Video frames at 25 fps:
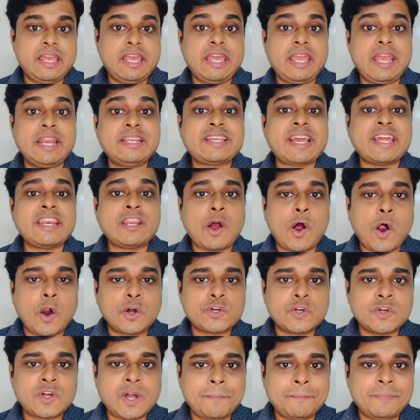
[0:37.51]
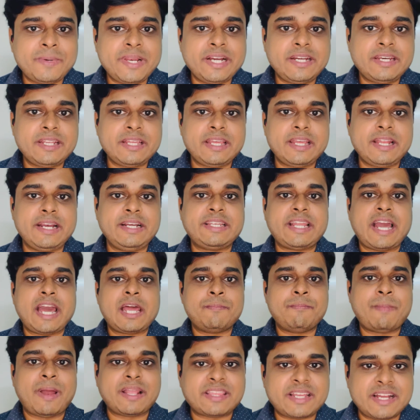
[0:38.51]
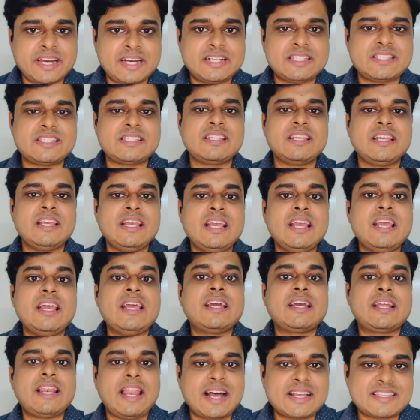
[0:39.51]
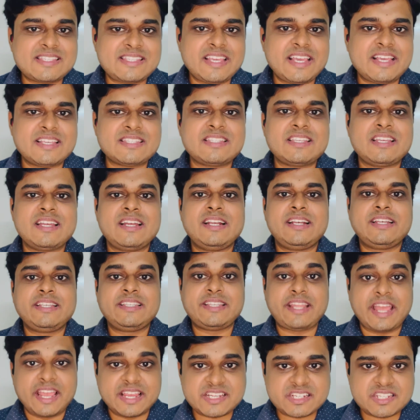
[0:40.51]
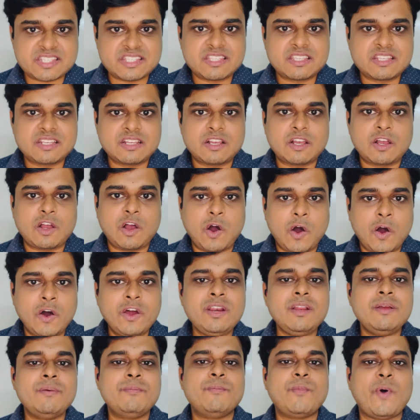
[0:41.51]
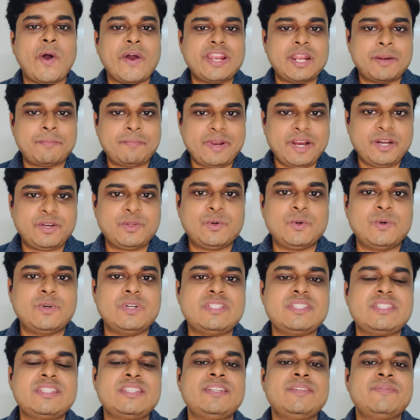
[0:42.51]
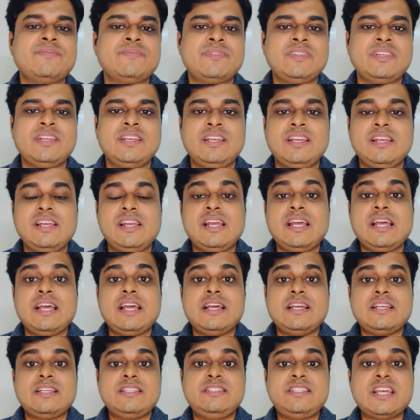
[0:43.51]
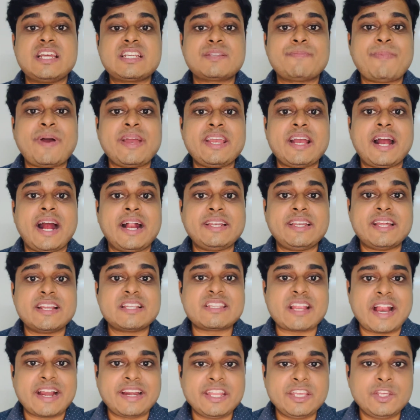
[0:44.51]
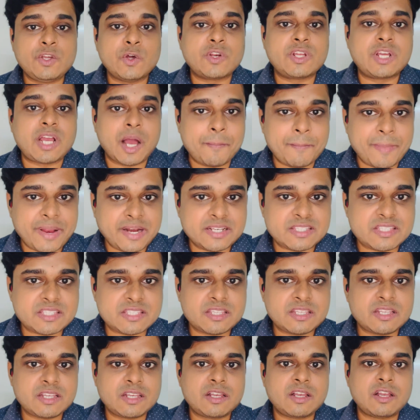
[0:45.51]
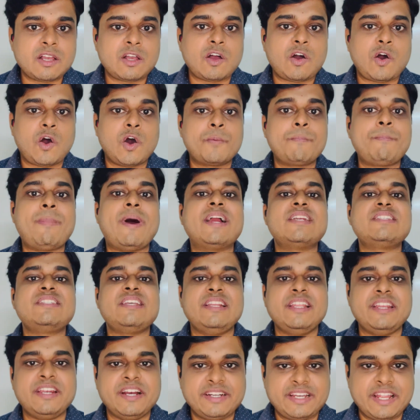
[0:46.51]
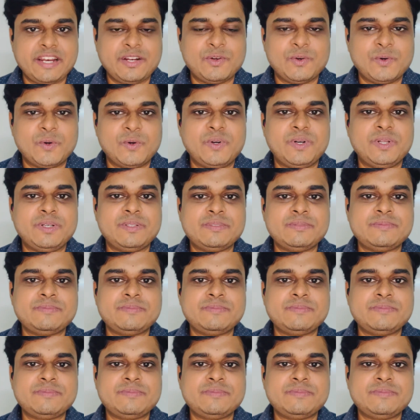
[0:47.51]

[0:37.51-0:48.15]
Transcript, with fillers: It can autocomplete entire methods, classes, tests or boilerplate codes just by understanding your comments or partially written code.